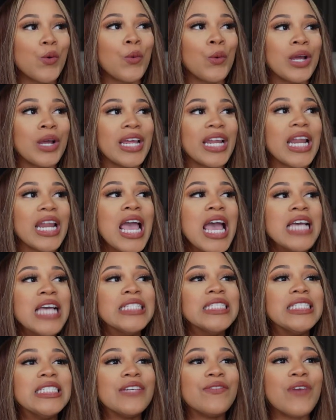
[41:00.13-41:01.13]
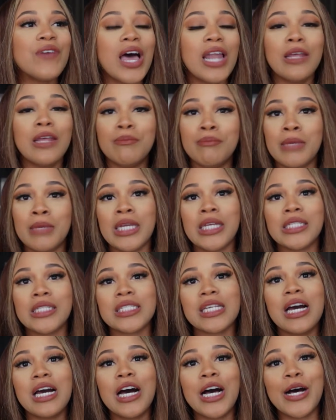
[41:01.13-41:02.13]
on
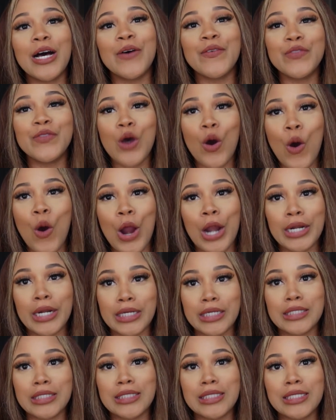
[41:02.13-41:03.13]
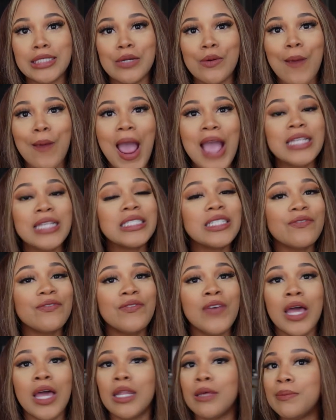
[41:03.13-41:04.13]
development of the artist, right?
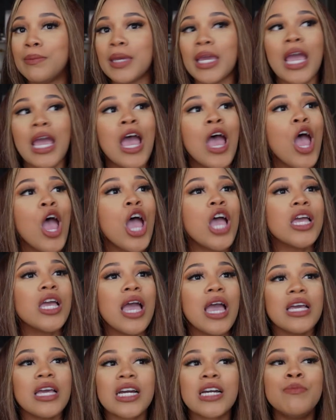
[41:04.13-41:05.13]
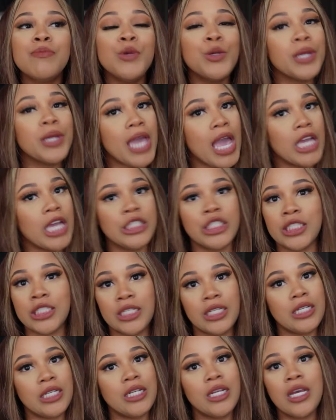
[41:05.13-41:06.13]
Development,
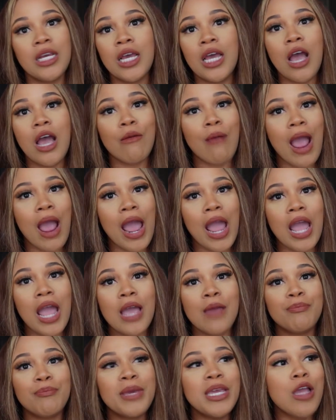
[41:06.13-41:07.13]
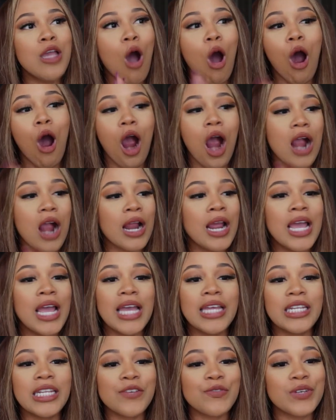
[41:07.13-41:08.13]
communication, right? PR
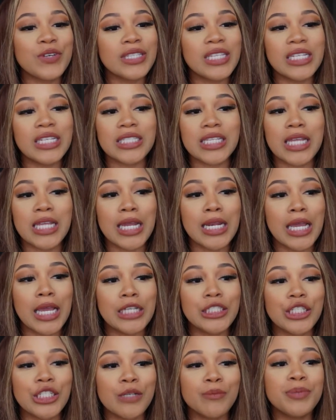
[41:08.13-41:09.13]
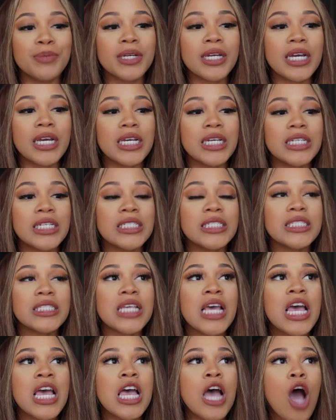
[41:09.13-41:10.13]
and different things of that nature, because